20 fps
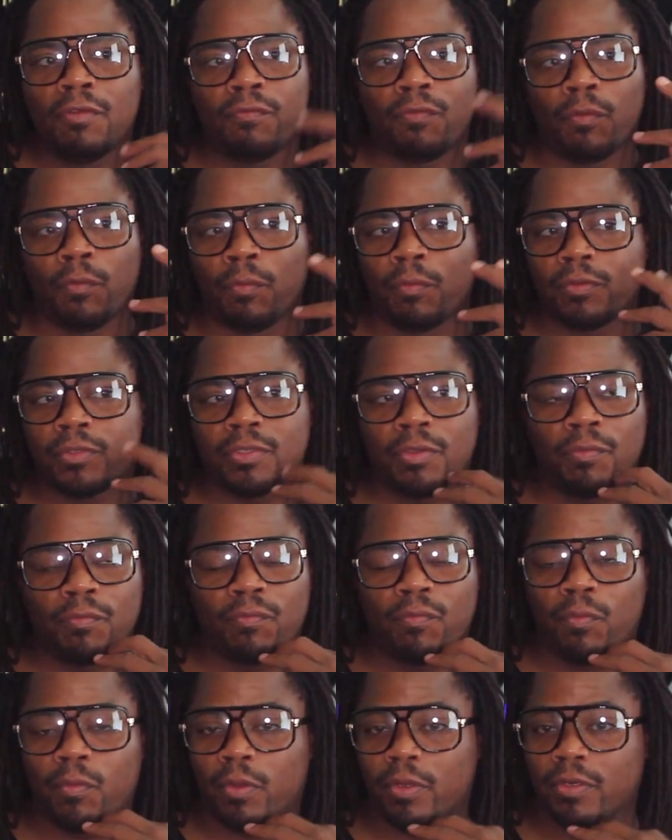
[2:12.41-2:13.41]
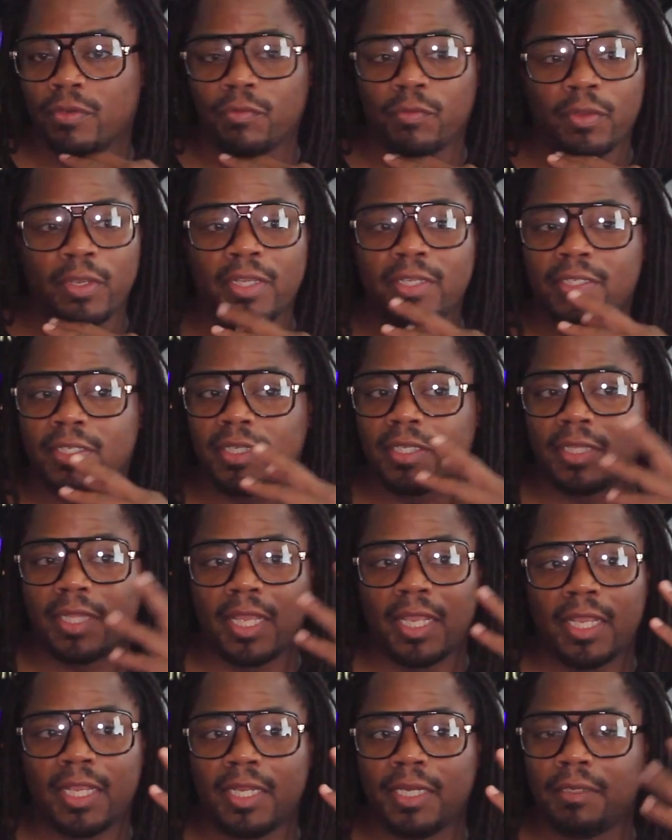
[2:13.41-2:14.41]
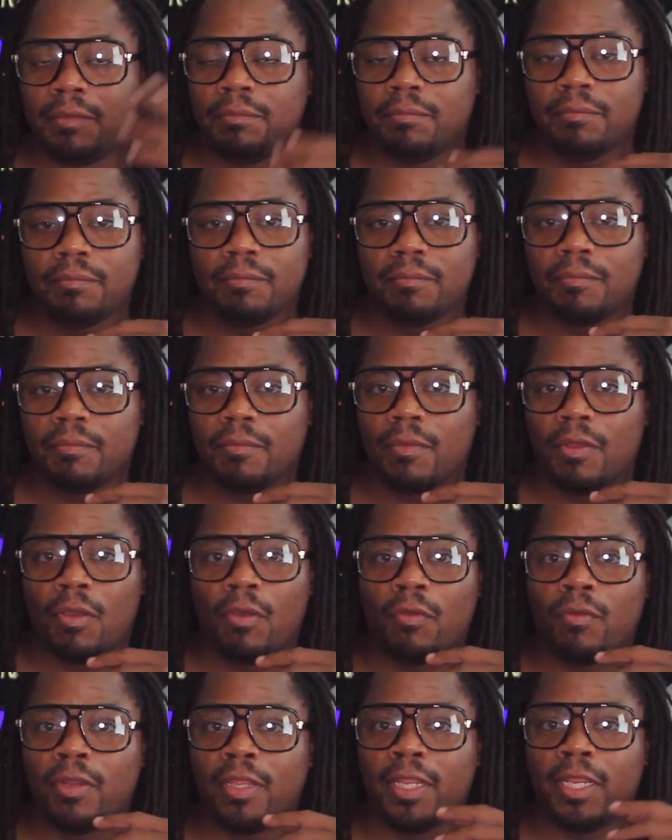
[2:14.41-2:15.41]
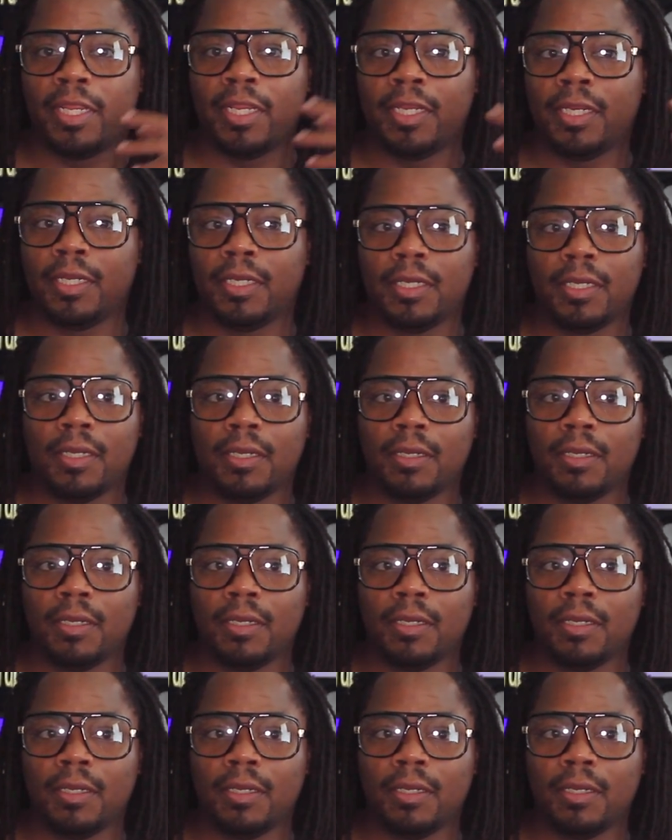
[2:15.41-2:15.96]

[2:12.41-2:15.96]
for some fucking reason they only